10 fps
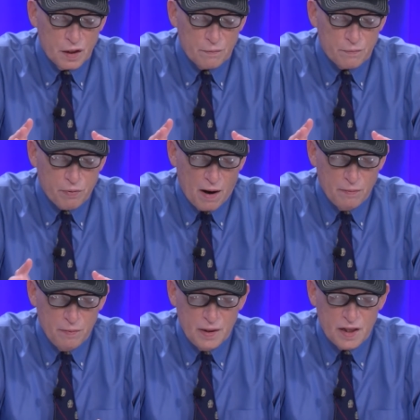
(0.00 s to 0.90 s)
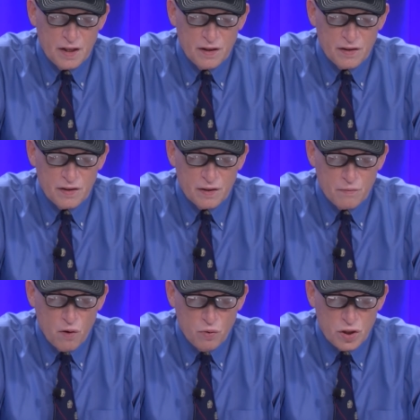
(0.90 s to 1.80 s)
Probably the
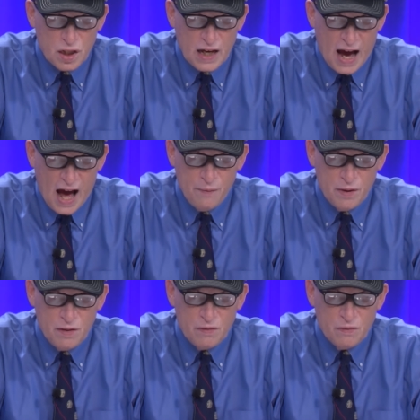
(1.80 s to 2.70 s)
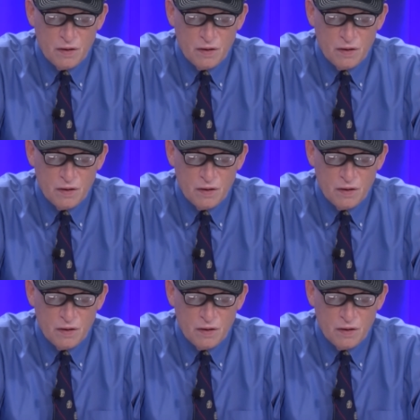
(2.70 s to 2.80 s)
most common